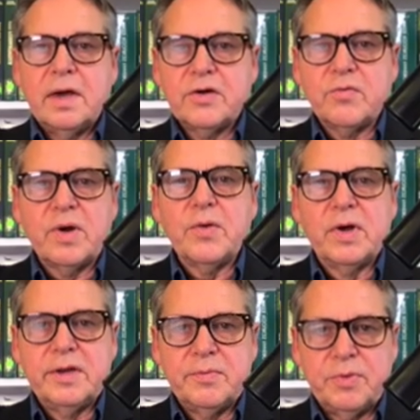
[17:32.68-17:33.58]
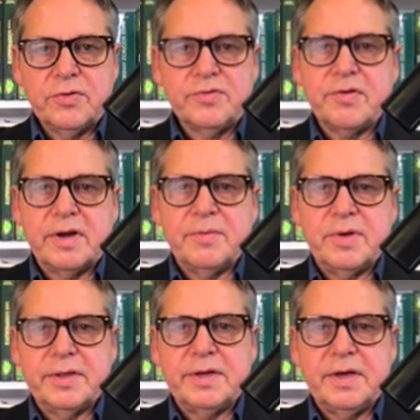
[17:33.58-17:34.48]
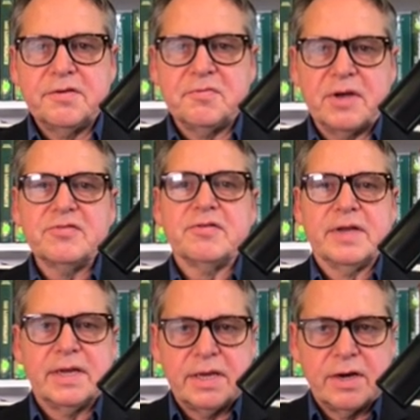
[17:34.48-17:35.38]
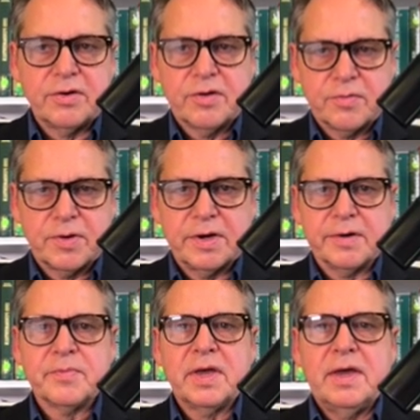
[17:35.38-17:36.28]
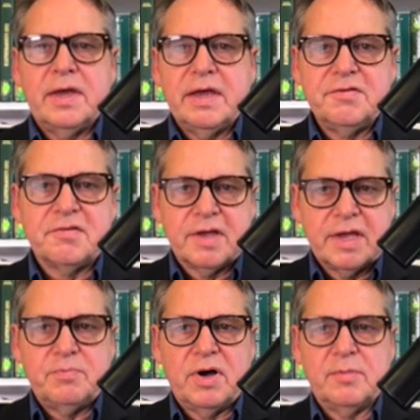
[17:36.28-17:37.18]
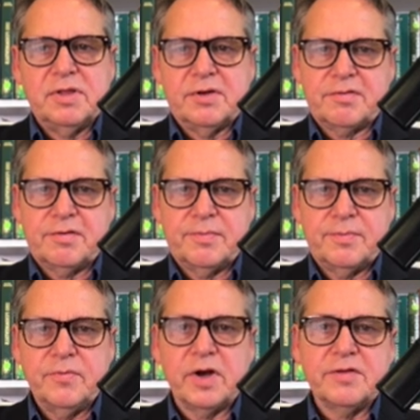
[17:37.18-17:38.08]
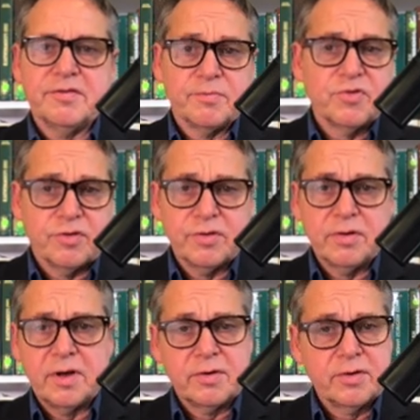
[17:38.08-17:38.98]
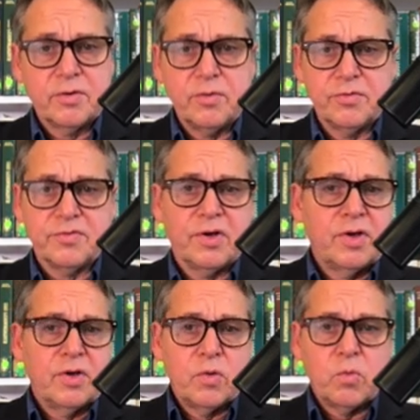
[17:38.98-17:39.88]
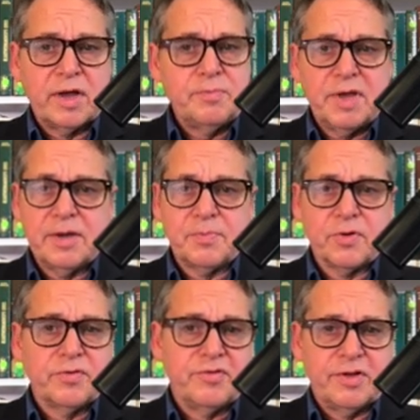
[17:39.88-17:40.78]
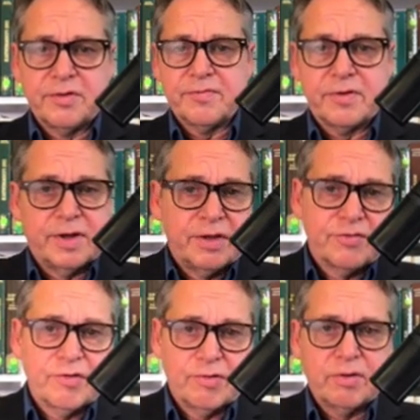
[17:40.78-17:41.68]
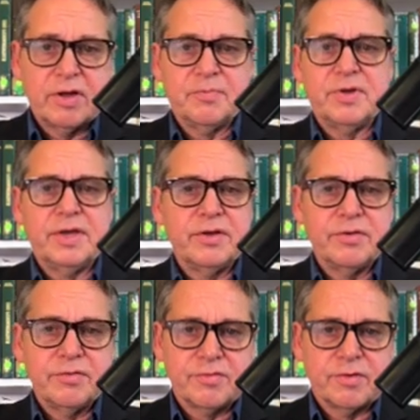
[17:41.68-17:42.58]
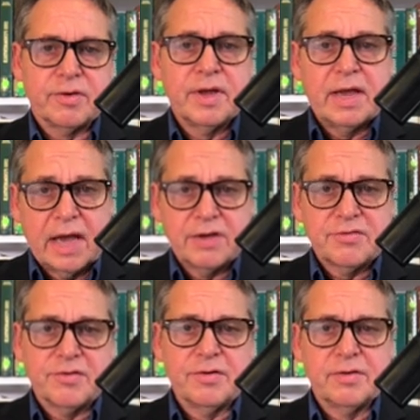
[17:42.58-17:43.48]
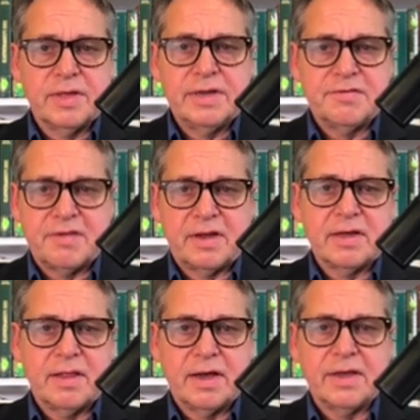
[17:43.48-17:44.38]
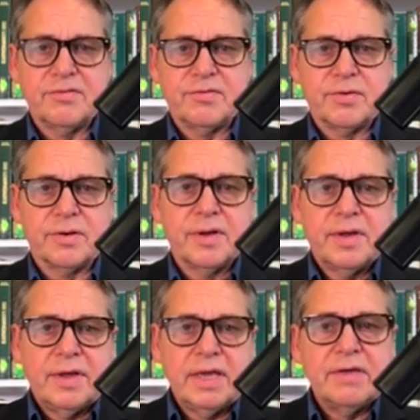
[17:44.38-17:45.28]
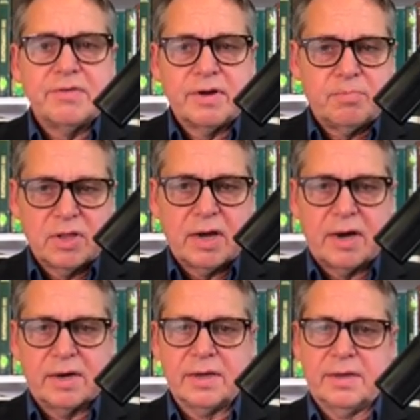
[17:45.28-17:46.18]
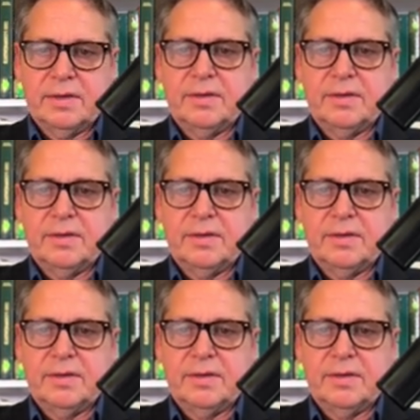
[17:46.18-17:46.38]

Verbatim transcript: A great way to build credibility, especially in a young career, is to get published. Write some journal articles, white papers, either for internal company use or externally to send clients, or even a blog.